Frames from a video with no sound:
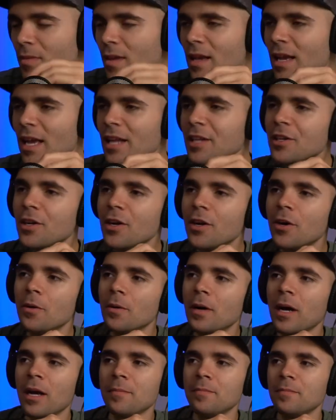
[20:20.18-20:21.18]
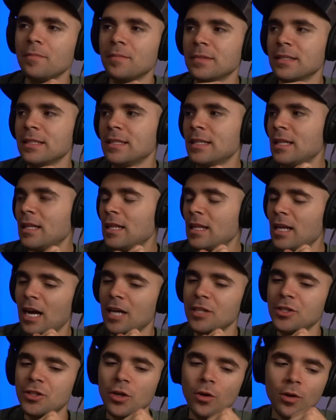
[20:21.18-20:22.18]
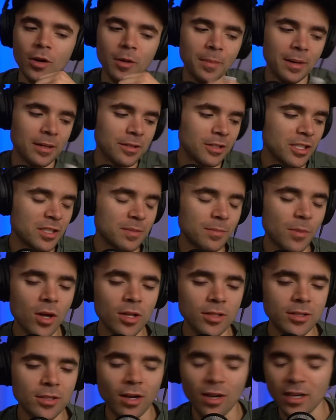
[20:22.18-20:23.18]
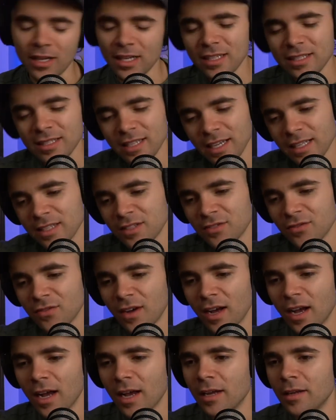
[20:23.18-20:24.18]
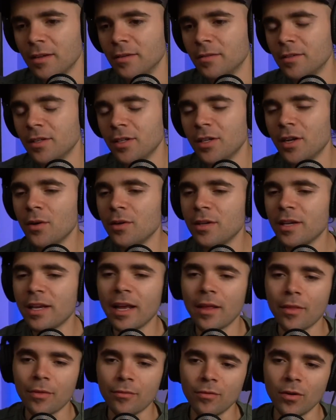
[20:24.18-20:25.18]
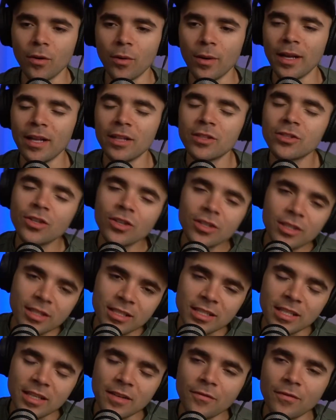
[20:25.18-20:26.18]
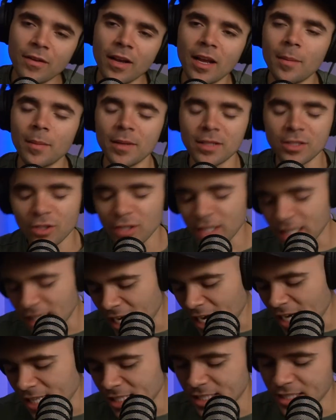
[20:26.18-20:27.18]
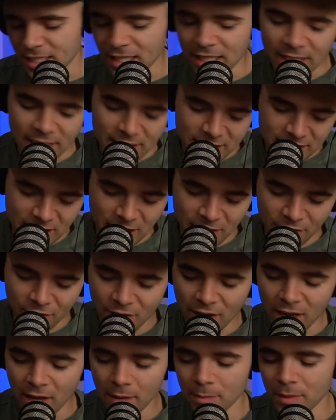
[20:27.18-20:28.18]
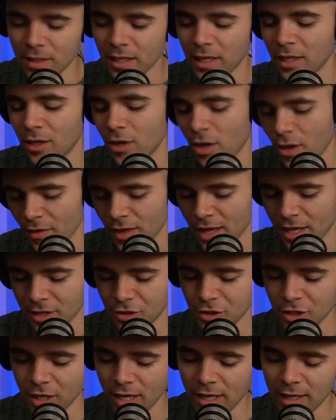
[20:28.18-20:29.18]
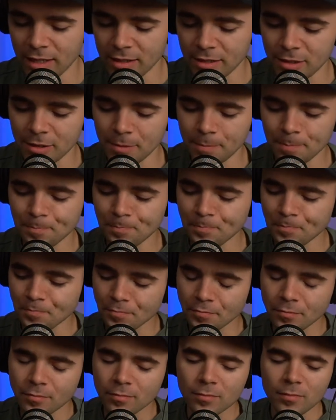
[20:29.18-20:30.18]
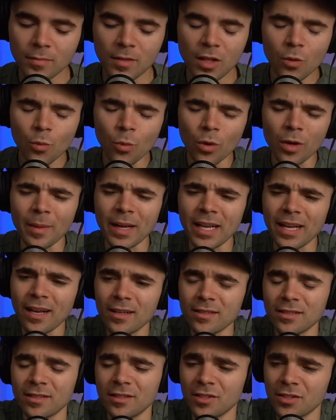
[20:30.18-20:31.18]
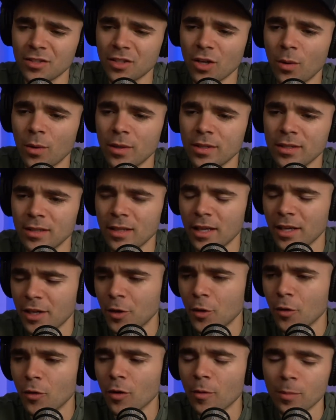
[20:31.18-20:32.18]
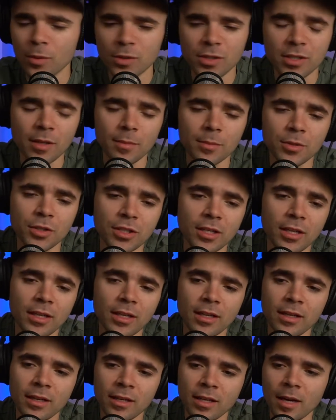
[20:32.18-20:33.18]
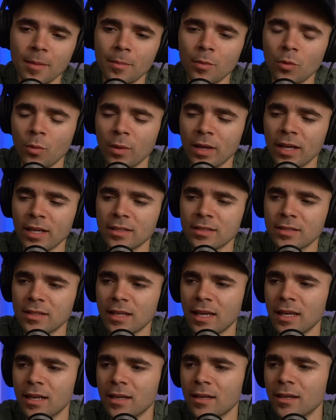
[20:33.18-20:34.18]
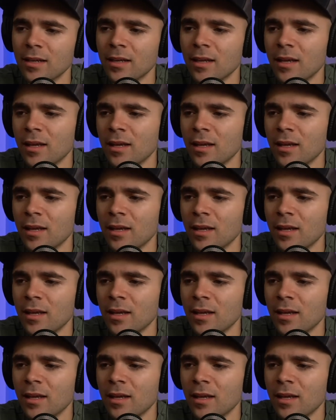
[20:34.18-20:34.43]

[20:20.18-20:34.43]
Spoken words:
And, you know, I joke about the small talk. It's fine. You know, you get through it. It's good to see It's good to get out of the city, see family, and all that jazz. One of my cousins is going to like Europe or some shit in a couple weeks, and